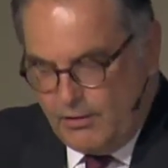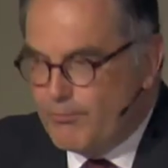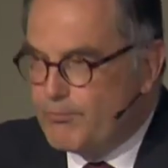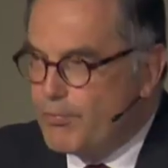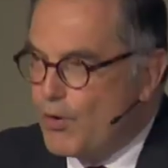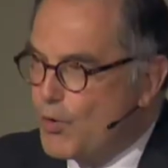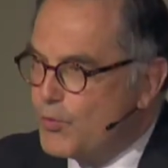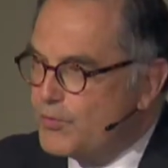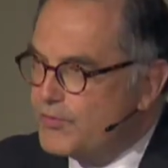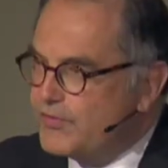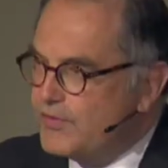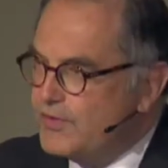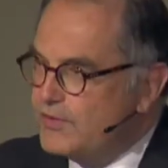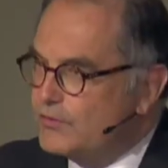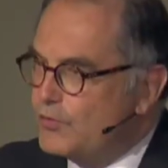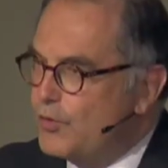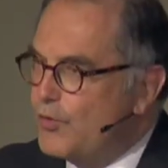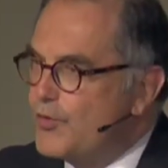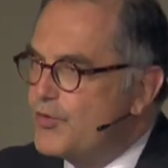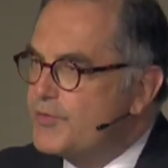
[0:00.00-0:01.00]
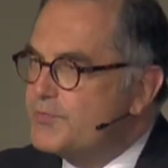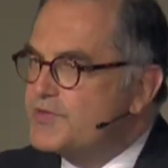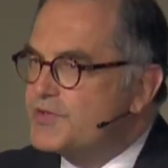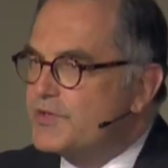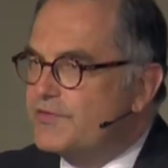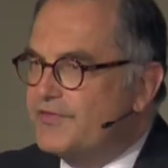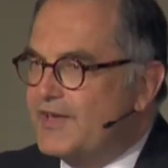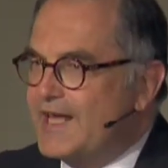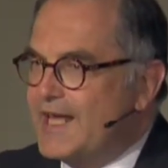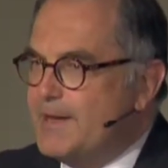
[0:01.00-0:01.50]
both in terms
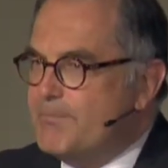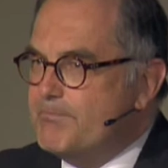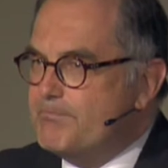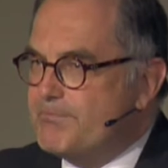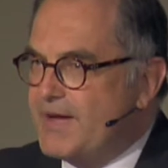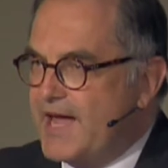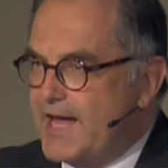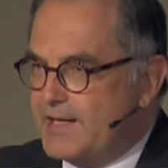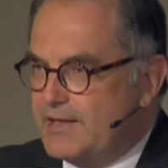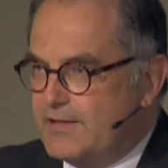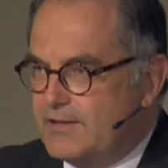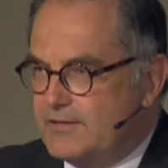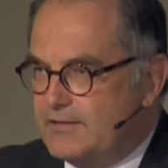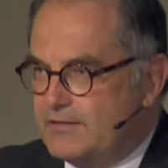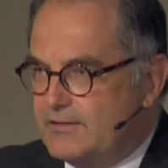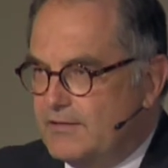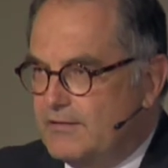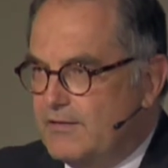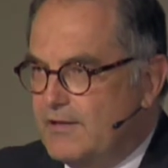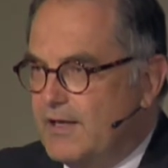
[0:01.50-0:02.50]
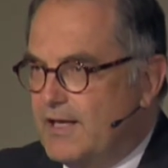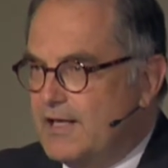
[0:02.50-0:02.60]
of impact